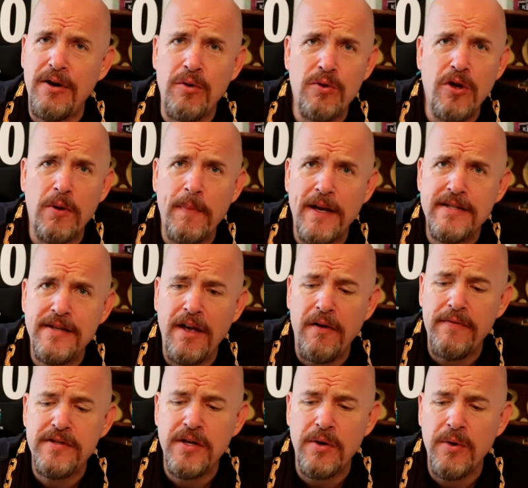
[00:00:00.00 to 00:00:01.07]
don't cook
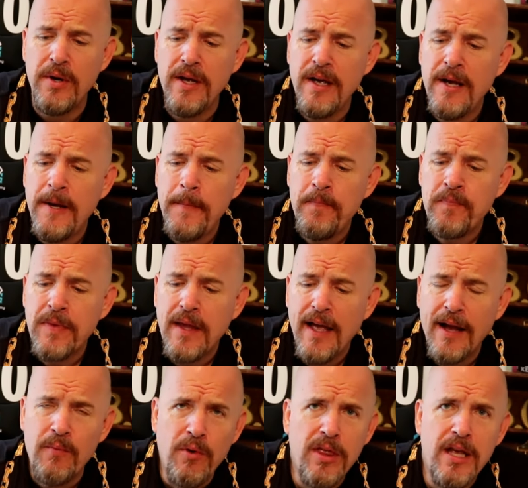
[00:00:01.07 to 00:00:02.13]
myself, so
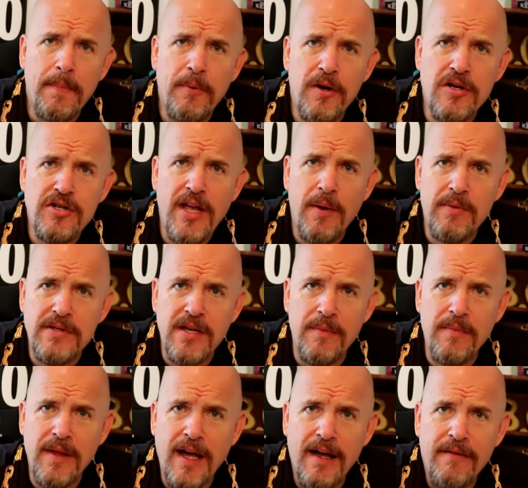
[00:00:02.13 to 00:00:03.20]
I really appreciate when, some,
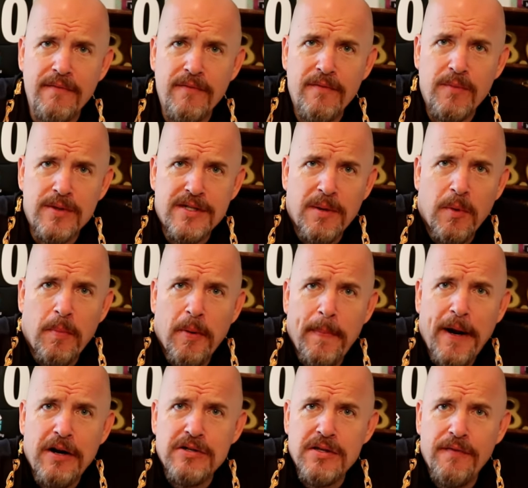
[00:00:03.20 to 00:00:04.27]
uh, when someone
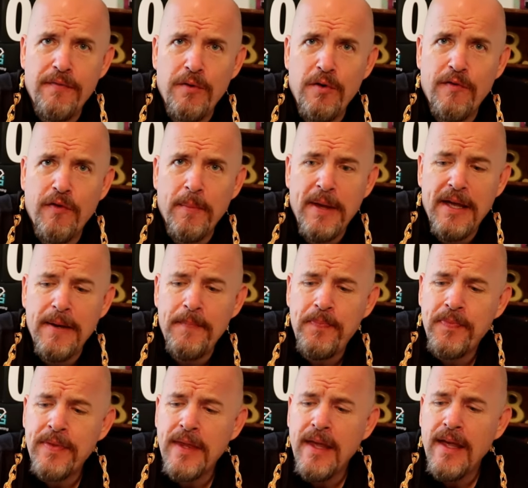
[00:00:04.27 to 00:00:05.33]
prepares the food for me.
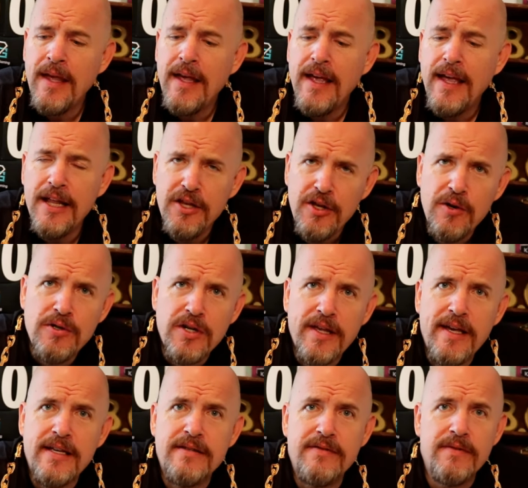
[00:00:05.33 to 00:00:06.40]
It
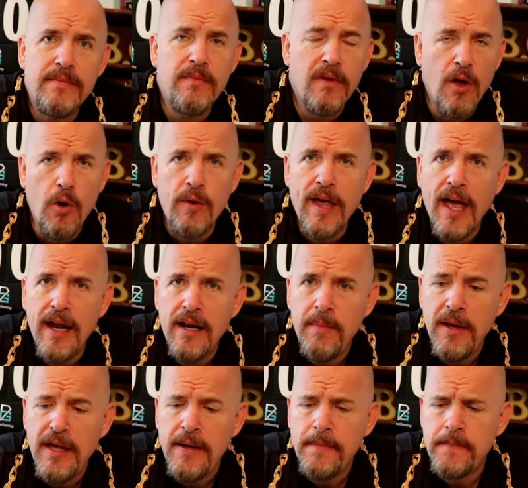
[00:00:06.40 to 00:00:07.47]
usually is okay to
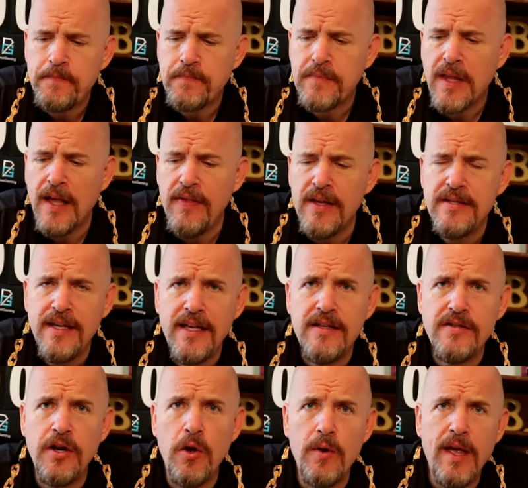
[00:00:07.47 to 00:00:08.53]
me, and this
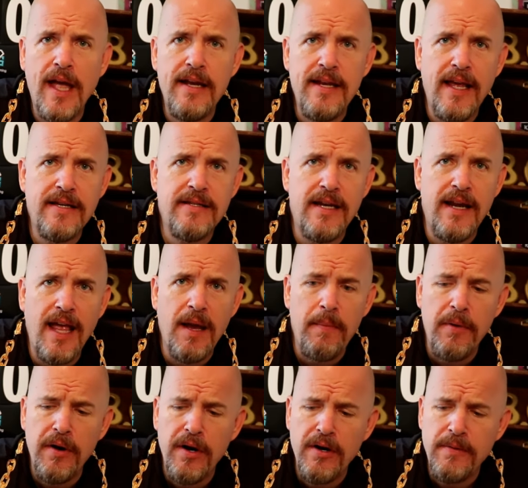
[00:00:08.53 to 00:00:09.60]
is an okay tasting
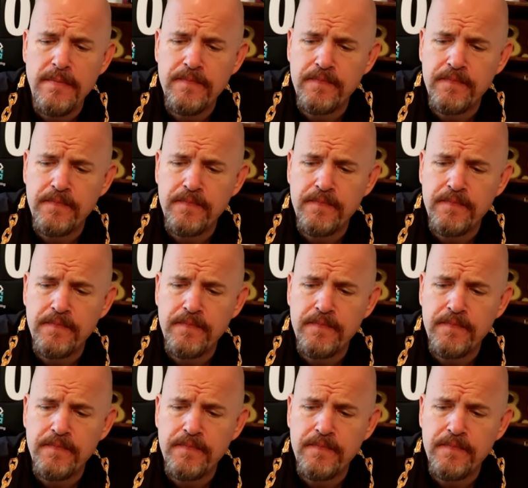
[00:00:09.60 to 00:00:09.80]
hamburger,